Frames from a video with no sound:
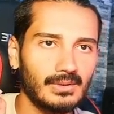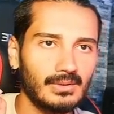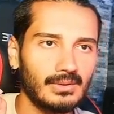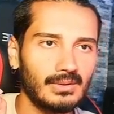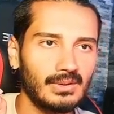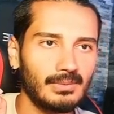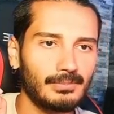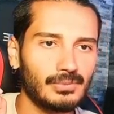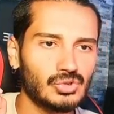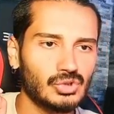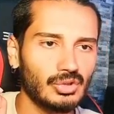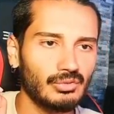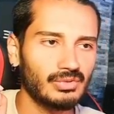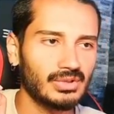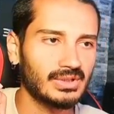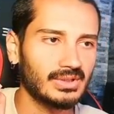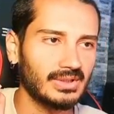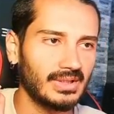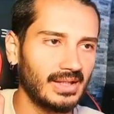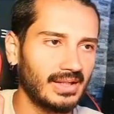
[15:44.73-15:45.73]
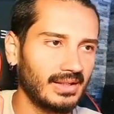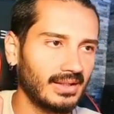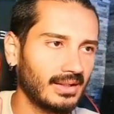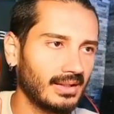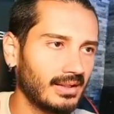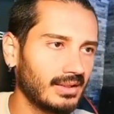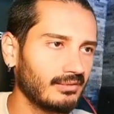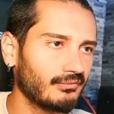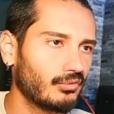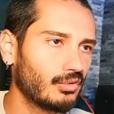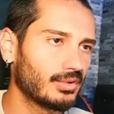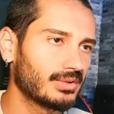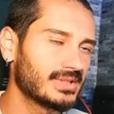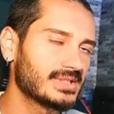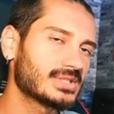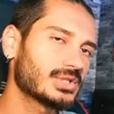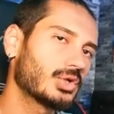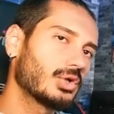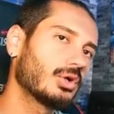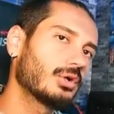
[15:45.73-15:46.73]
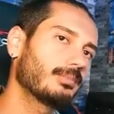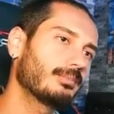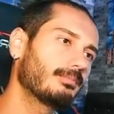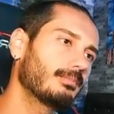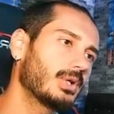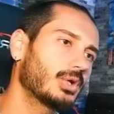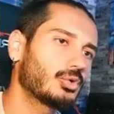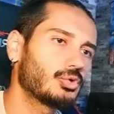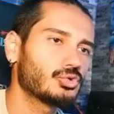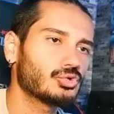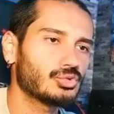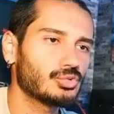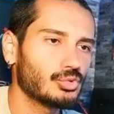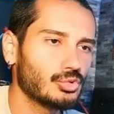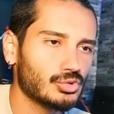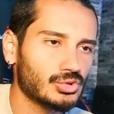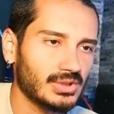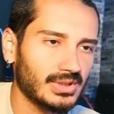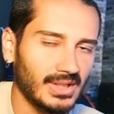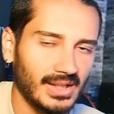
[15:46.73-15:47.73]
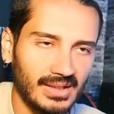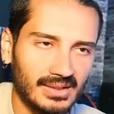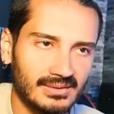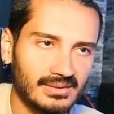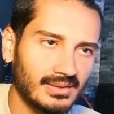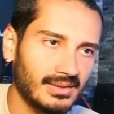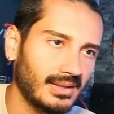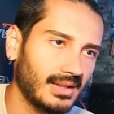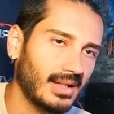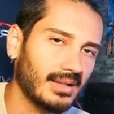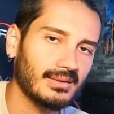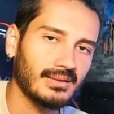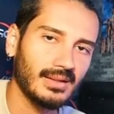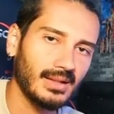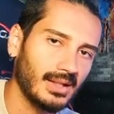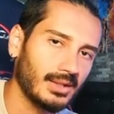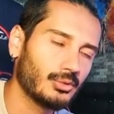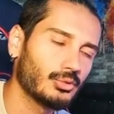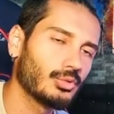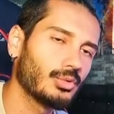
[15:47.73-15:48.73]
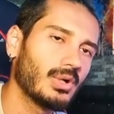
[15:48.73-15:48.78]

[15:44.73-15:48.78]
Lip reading: let me show you the AI for this comp. Marius using A3 and the A2